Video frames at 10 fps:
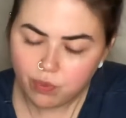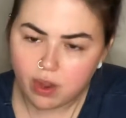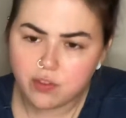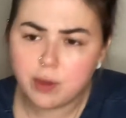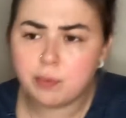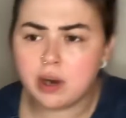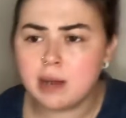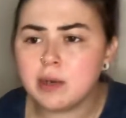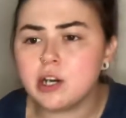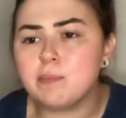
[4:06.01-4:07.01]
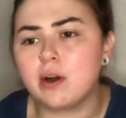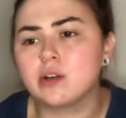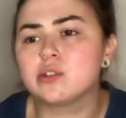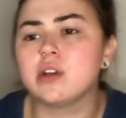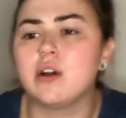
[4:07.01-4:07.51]
The primary
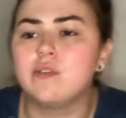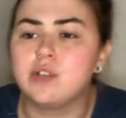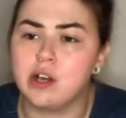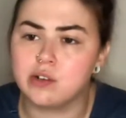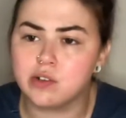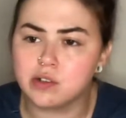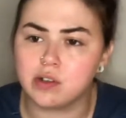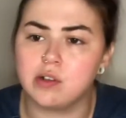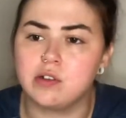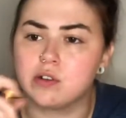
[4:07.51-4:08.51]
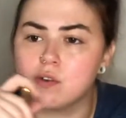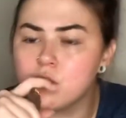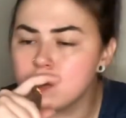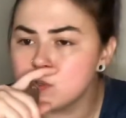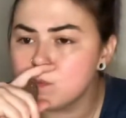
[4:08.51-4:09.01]
parts of Texas that they serve
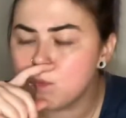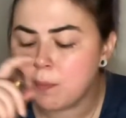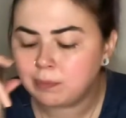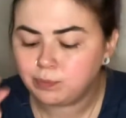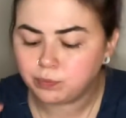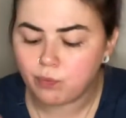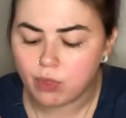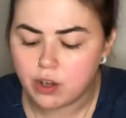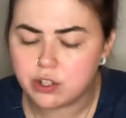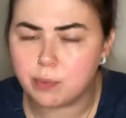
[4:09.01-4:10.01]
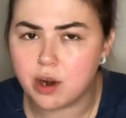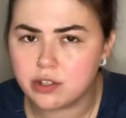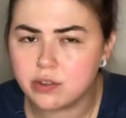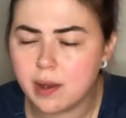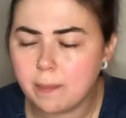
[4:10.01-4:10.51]
this,
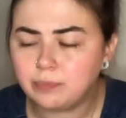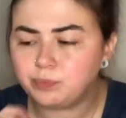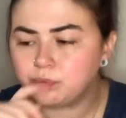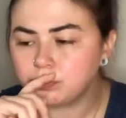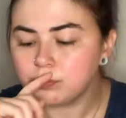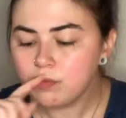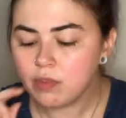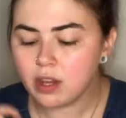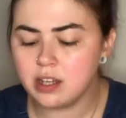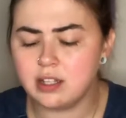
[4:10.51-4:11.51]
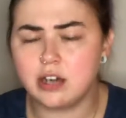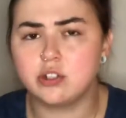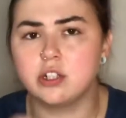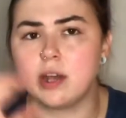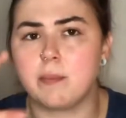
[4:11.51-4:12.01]
surprisingly, is
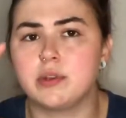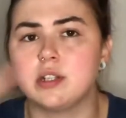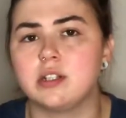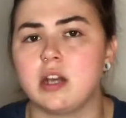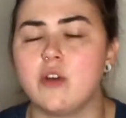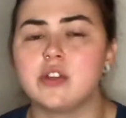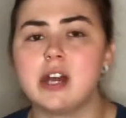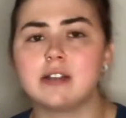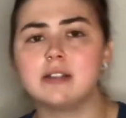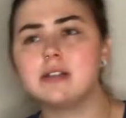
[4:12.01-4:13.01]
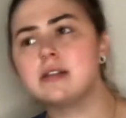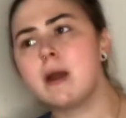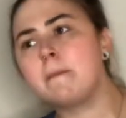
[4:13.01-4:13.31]
actually like mostly South Texas.